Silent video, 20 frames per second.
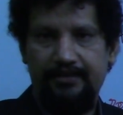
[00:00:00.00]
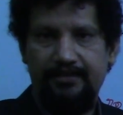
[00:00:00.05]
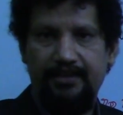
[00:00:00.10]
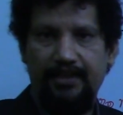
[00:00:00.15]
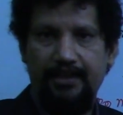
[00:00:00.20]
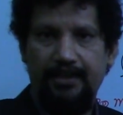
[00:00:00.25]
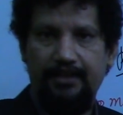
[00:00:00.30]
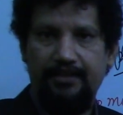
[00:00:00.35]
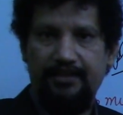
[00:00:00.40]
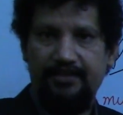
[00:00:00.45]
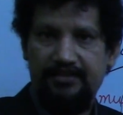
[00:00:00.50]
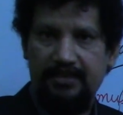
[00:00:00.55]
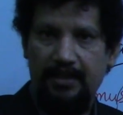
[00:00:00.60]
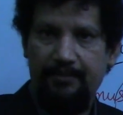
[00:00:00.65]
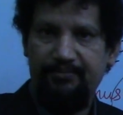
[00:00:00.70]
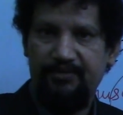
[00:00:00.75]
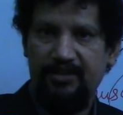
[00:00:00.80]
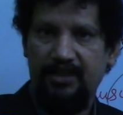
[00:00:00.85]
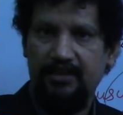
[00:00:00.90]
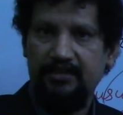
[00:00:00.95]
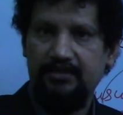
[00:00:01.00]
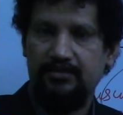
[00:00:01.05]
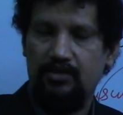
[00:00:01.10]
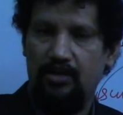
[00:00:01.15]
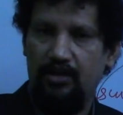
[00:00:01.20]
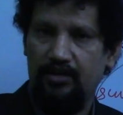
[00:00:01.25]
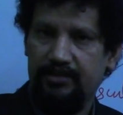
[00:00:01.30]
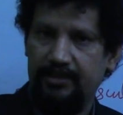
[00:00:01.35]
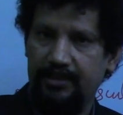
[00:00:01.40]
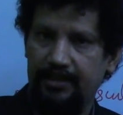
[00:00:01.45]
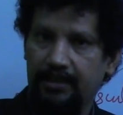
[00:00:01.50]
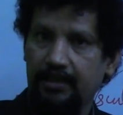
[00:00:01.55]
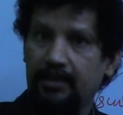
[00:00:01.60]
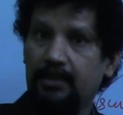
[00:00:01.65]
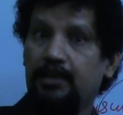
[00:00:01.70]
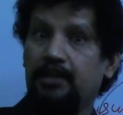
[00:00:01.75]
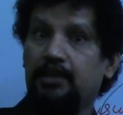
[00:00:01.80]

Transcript: the receptor on the